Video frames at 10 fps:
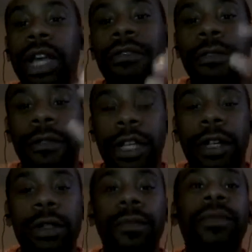of the
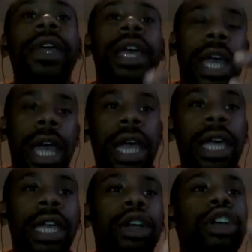videos,
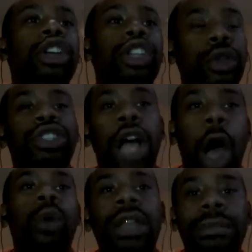hey, you should
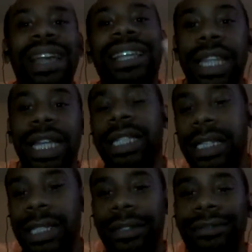only make
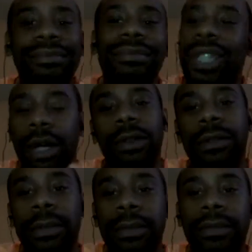this. No.
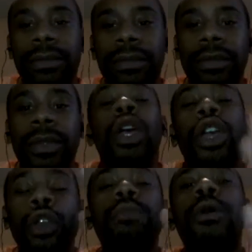
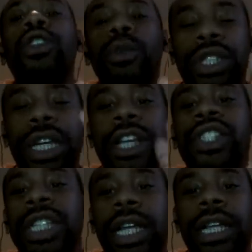You post what you're
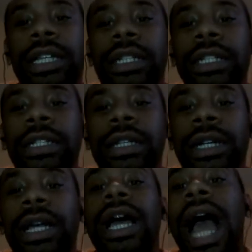interested in.
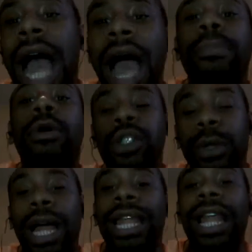I post
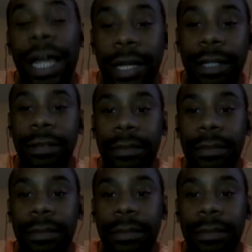what I like.